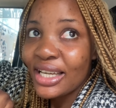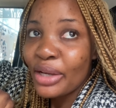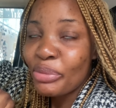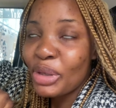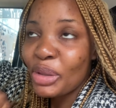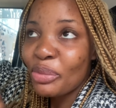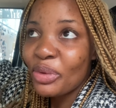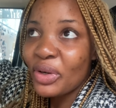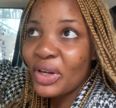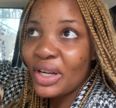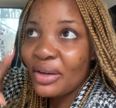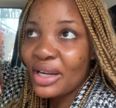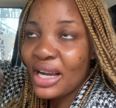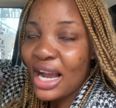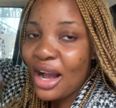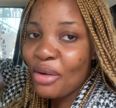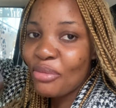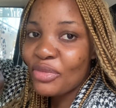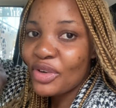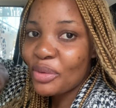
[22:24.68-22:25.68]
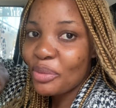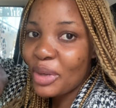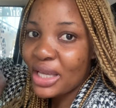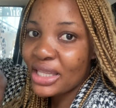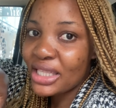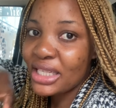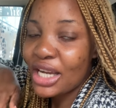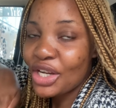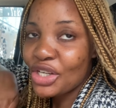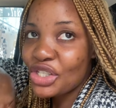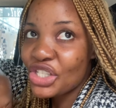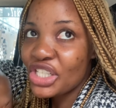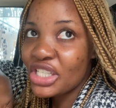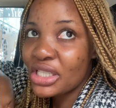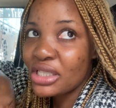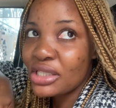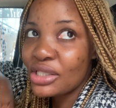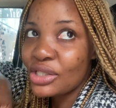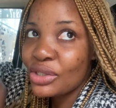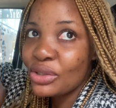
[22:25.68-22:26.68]
People can come from other
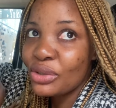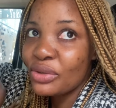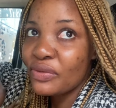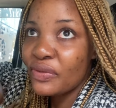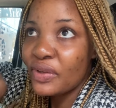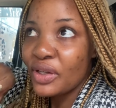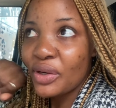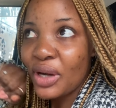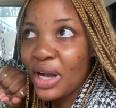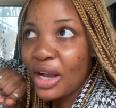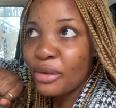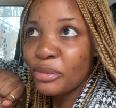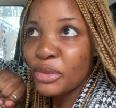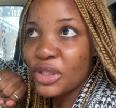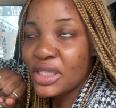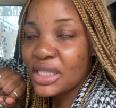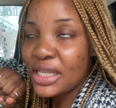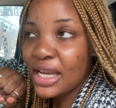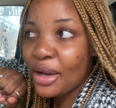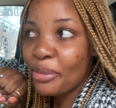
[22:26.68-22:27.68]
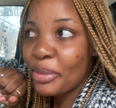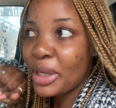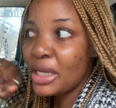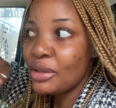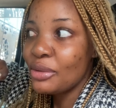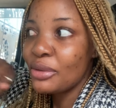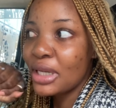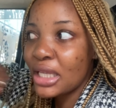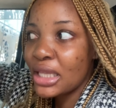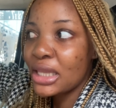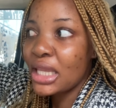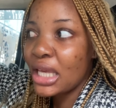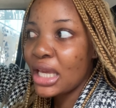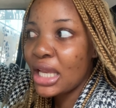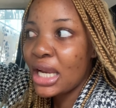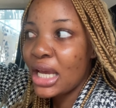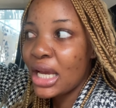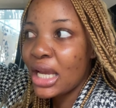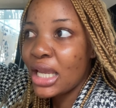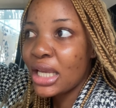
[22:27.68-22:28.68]
countries to view our museum and they're
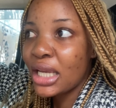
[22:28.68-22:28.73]
there.